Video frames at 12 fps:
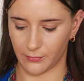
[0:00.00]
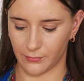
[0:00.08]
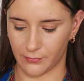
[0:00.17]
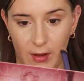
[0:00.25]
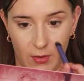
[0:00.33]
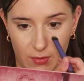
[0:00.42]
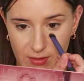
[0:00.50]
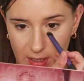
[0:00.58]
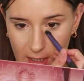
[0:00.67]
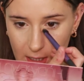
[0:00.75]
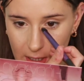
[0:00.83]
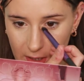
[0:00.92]
because
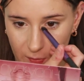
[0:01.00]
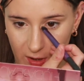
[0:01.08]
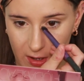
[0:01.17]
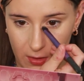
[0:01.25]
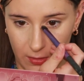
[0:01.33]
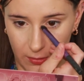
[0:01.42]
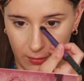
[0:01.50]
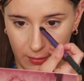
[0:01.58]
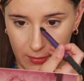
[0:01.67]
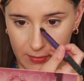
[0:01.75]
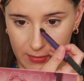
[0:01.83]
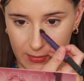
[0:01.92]
I like my
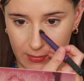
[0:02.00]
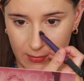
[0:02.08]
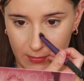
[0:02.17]
nose